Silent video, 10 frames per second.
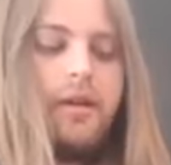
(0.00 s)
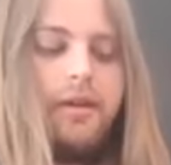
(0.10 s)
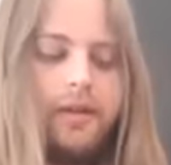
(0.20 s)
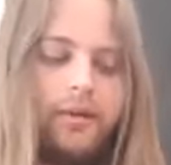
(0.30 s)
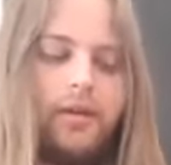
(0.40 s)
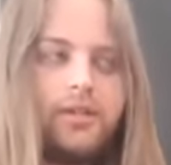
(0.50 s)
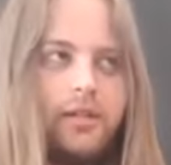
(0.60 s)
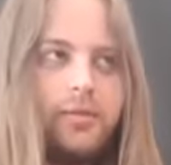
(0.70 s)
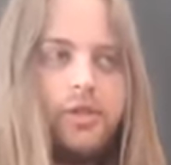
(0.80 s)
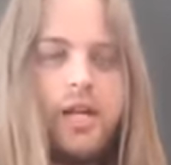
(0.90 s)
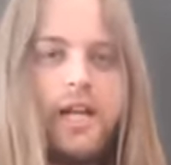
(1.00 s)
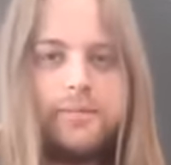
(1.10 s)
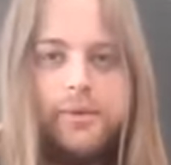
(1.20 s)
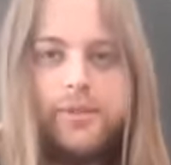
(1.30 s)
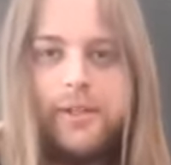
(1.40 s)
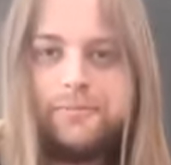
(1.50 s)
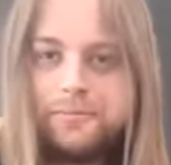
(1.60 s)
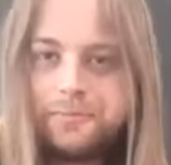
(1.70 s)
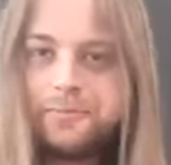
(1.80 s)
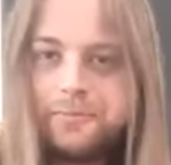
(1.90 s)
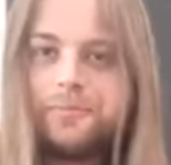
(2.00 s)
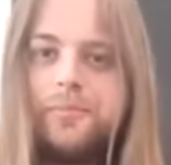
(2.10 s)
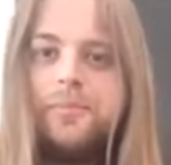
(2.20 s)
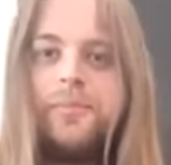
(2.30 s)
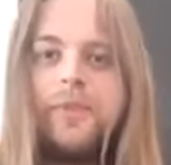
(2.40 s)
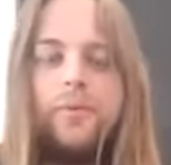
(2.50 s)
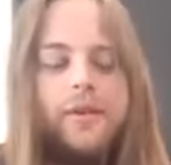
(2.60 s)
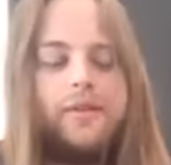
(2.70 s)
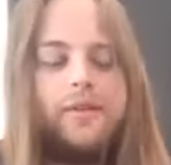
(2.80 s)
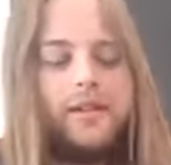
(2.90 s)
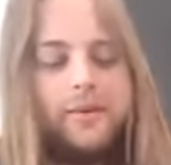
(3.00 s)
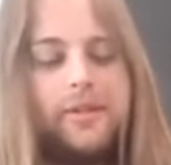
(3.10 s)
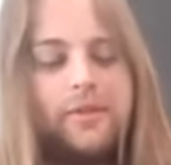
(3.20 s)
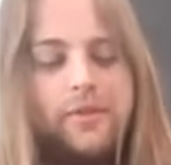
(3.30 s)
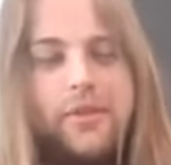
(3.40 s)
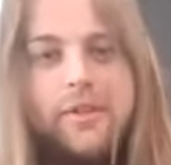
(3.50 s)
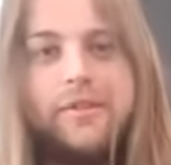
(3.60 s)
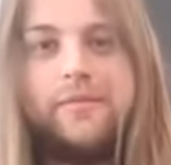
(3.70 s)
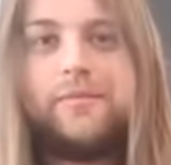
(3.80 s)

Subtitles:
I'm going to start doing a jazz blues now, where I start doing different turns.